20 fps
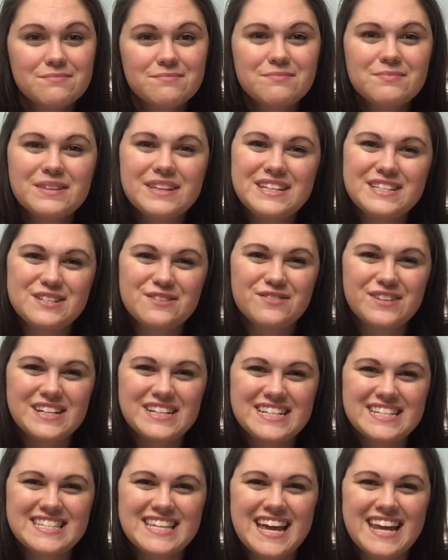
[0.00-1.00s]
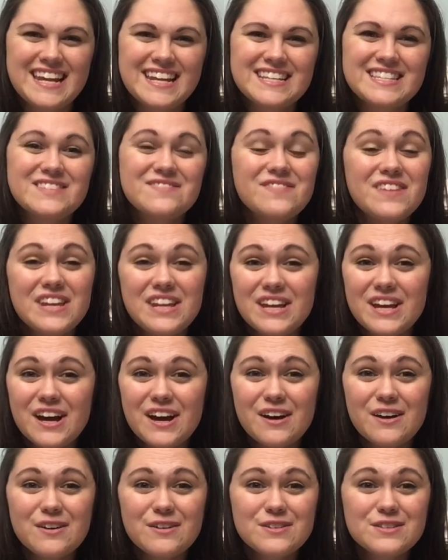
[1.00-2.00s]
Please don't forget to send us
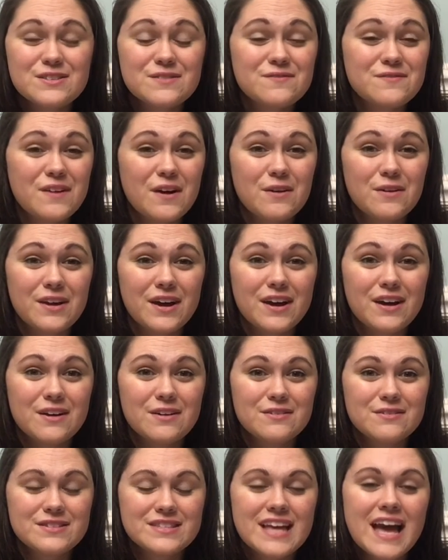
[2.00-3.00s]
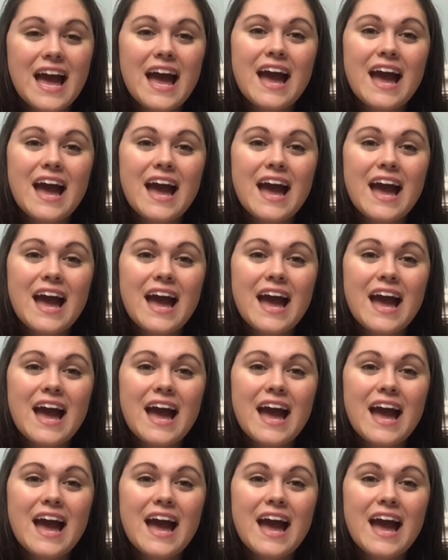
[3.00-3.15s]
videos, photos,